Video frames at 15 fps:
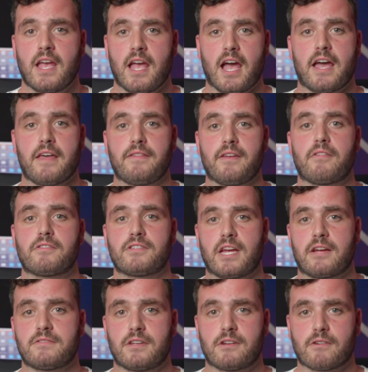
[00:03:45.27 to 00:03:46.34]
and the other
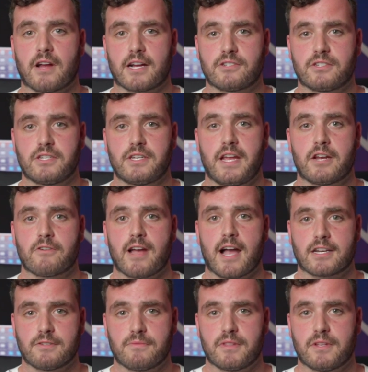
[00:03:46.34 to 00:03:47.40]
sounds that are actually
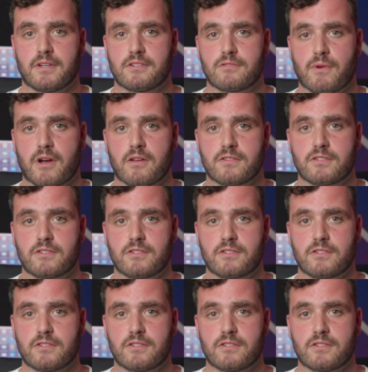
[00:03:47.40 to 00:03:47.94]
interacting with it as well,